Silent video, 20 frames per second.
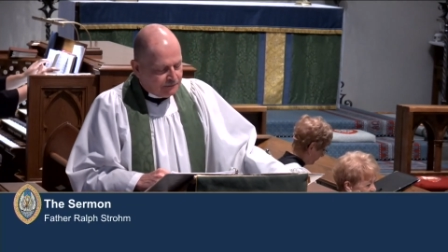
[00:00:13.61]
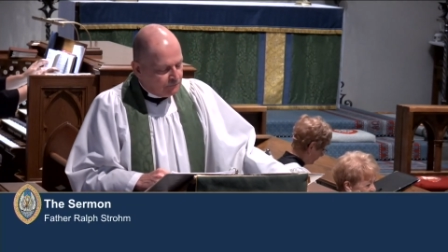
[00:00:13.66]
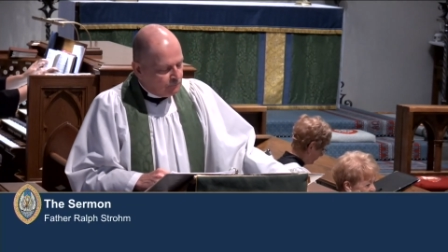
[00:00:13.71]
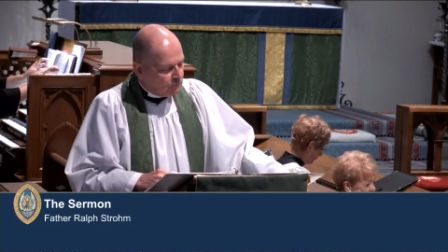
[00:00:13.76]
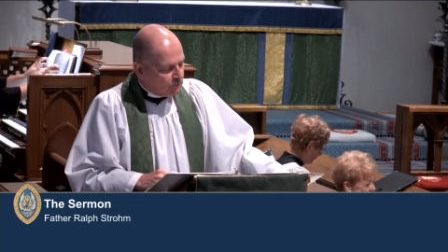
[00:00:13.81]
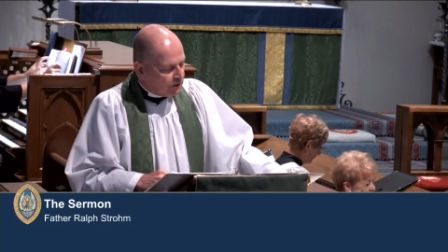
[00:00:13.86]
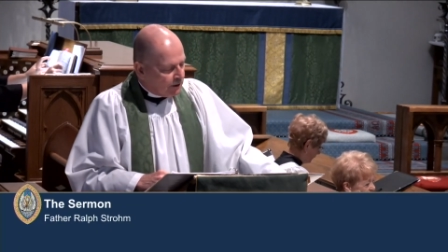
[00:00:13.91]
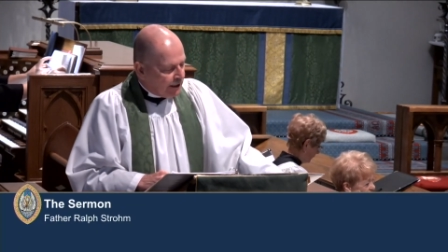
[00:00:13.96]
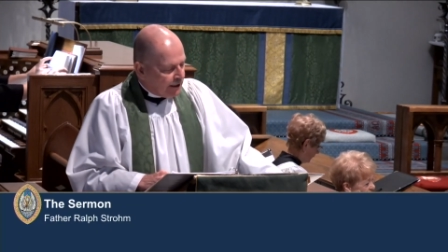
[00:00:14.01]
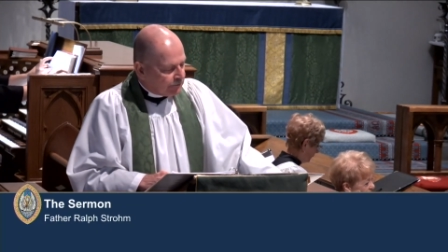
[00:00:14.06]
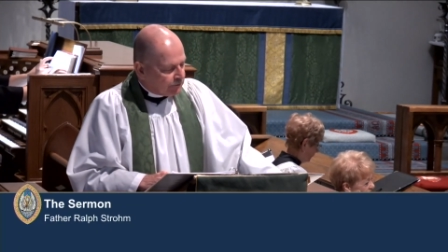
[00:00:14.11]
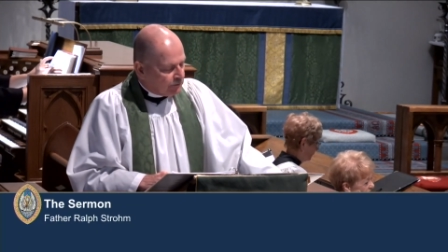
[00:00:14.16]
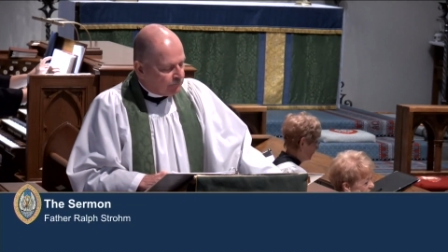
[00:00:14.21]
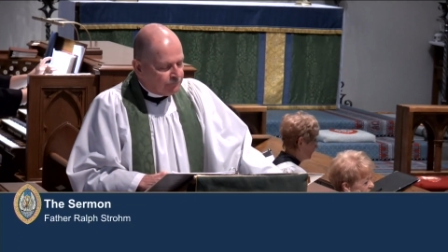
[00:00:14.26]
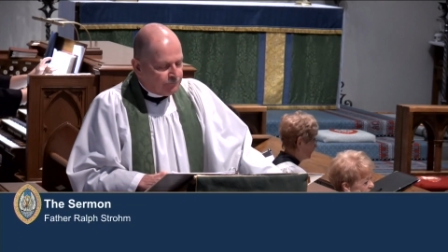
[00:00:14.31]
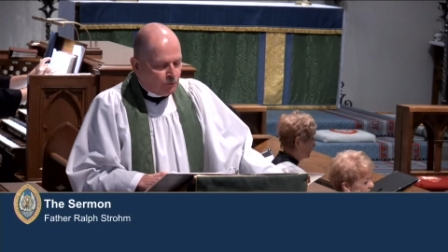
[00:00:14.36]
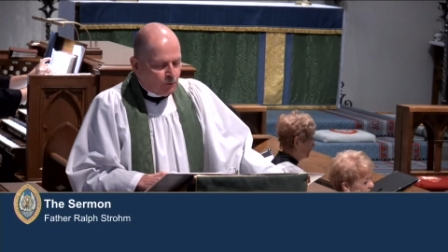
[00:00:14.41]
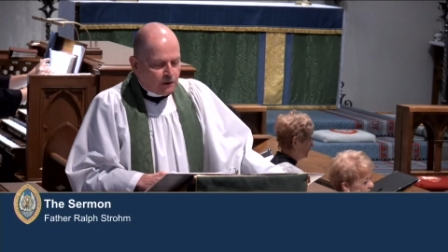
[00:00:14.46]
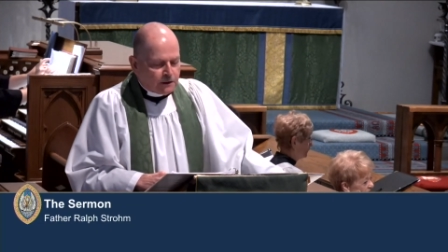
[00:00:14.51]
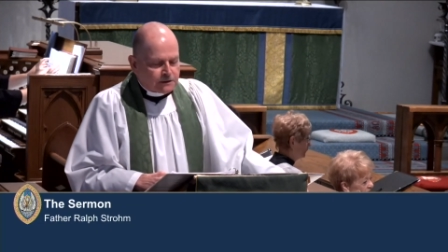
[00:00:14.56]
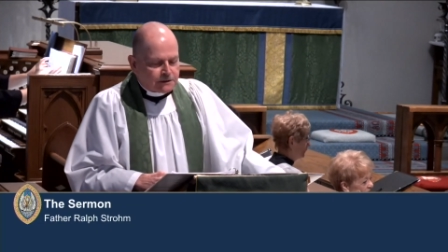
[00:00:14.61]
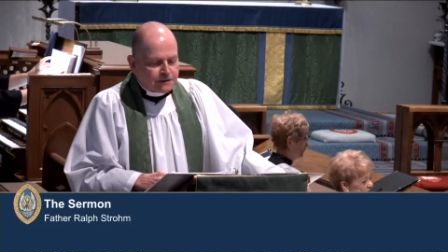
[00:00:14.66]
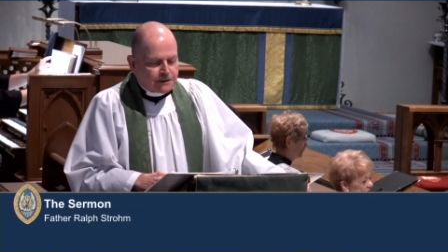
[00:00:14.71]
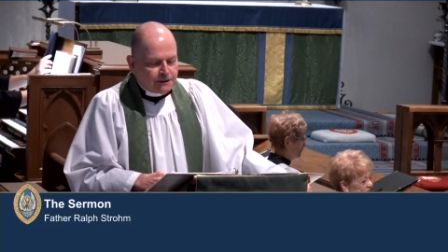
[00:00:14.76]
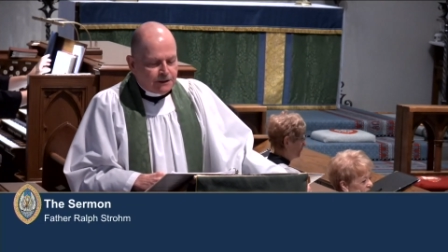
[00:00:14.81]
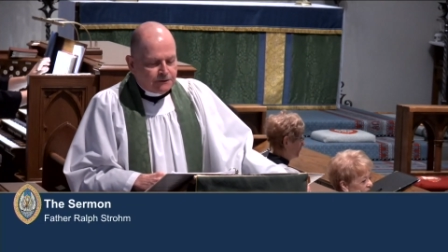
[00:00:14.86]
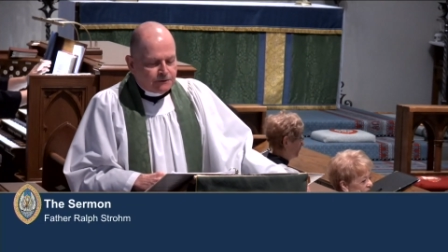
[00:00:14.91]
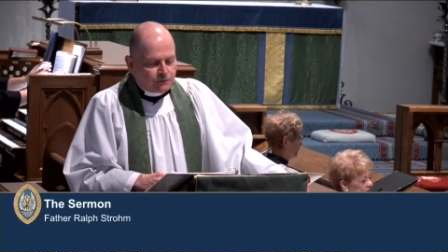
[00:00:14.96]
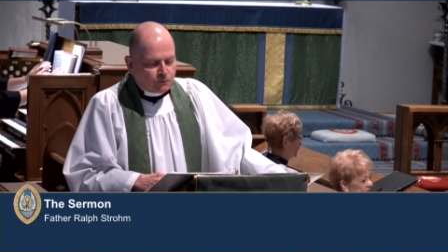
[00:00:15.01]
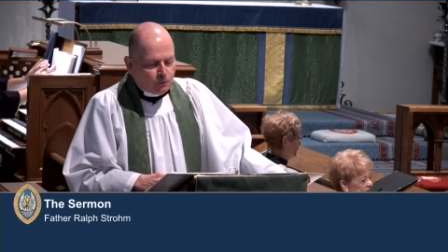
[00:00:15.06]
We're at the
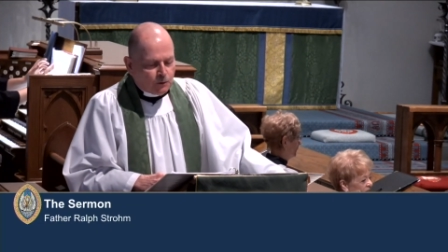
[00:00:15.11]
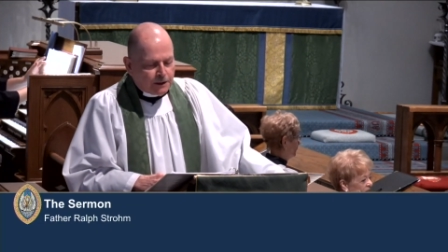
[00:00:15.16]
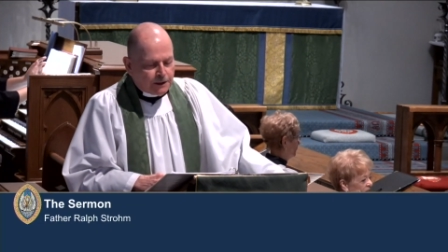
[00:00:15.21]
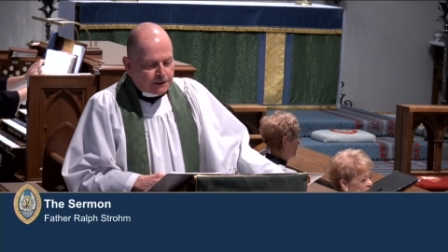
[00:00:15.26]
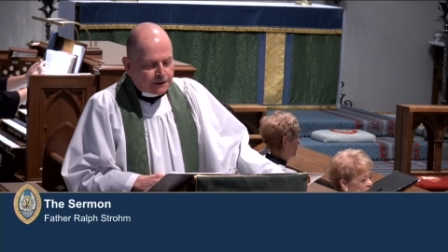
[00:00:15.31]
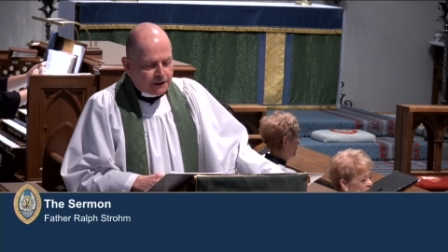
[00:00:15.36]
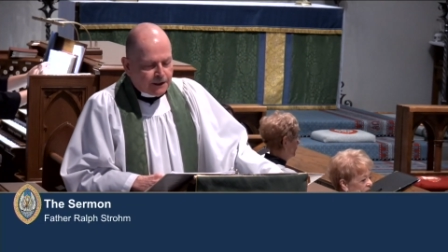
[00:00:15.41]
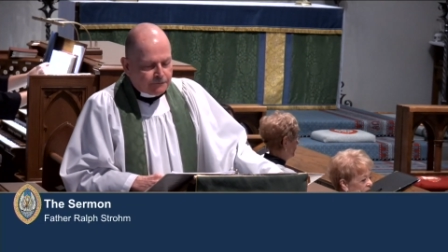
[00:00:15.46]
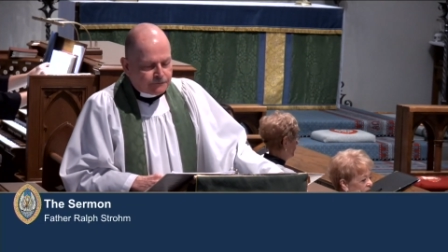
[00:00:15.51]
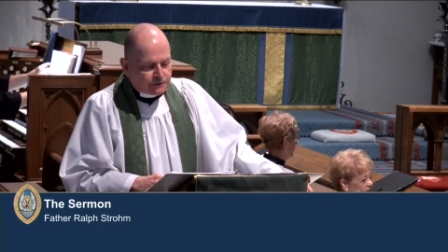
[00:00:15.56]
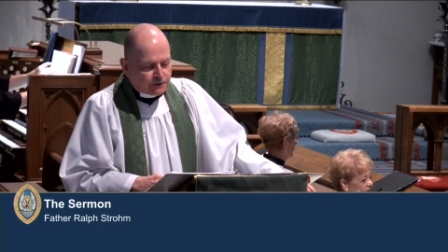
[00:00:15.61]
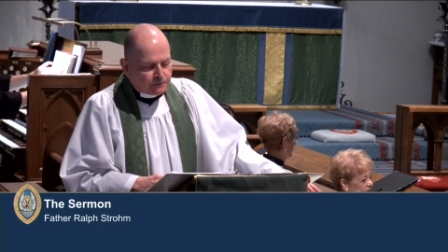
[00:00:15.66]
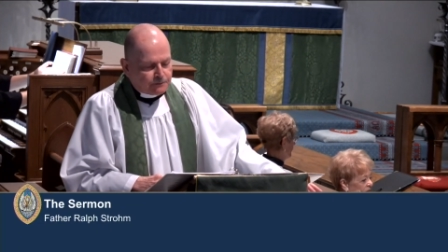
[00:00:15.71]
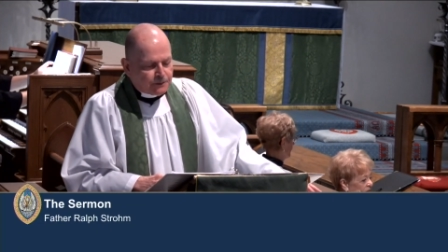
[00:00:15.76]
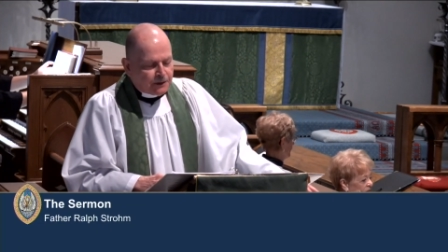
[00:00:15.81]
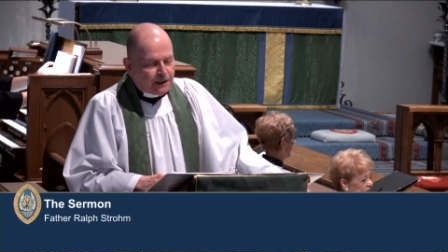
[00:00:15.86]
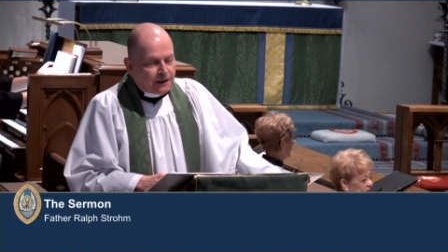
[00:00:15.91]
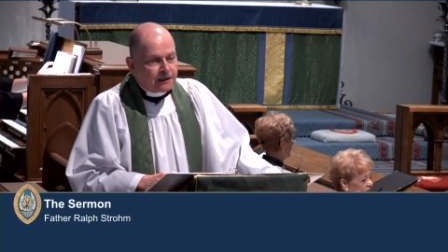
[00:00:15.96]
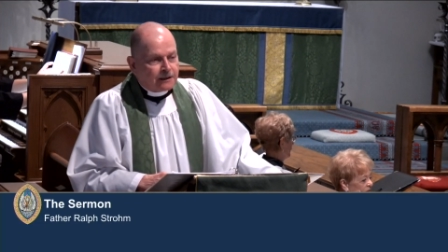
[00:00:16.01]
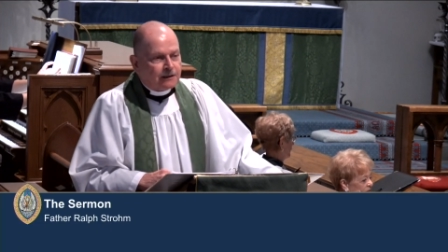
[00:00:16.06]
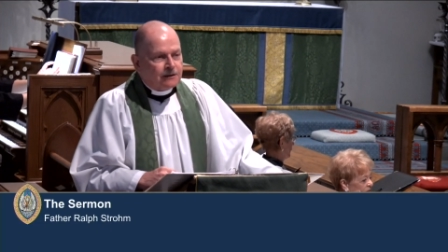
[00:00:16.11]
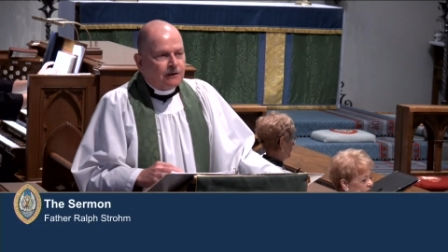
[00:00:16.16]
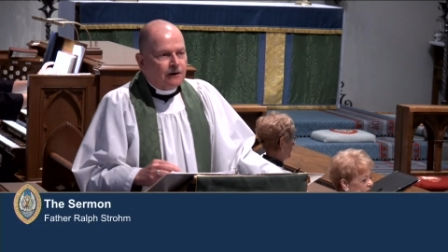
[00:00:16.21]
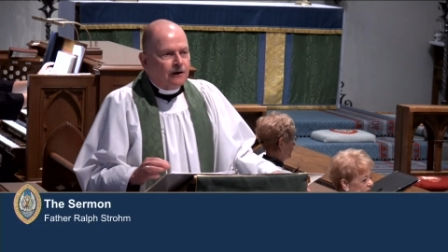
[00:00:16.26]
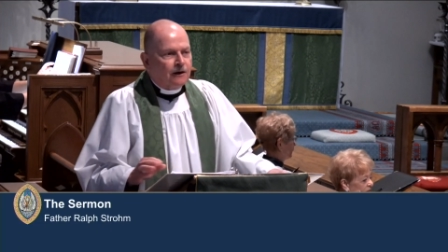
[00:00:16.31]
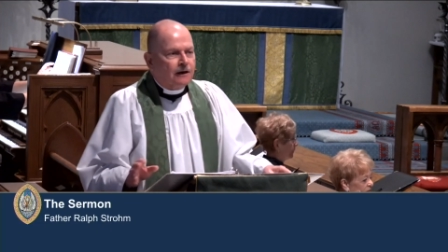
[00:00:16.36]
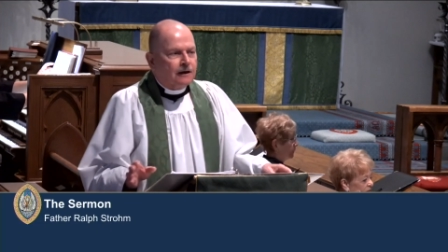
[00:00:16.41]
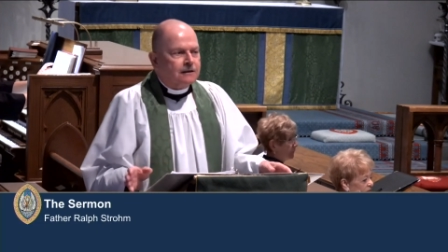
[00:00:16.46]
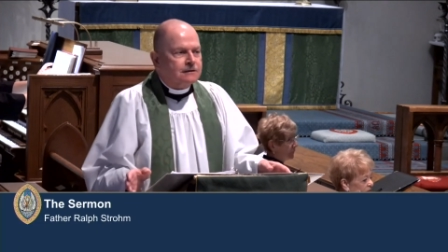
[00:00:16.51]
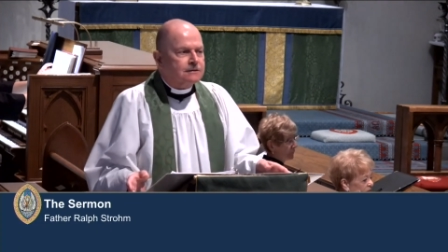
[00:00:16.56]
14th week after
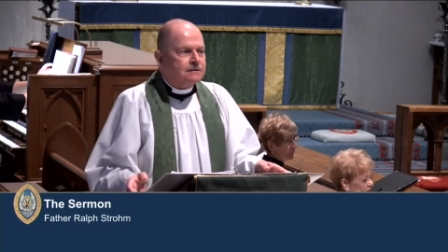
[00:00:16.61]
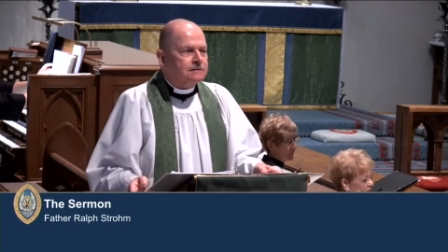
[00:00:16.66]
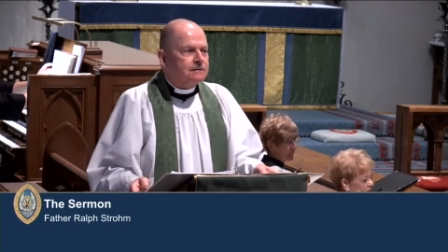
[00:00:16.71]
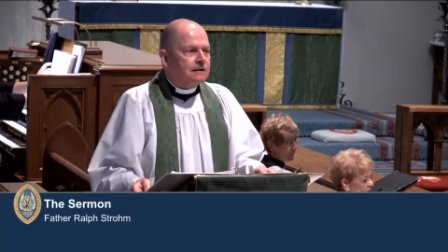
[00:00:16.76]
Pentecost,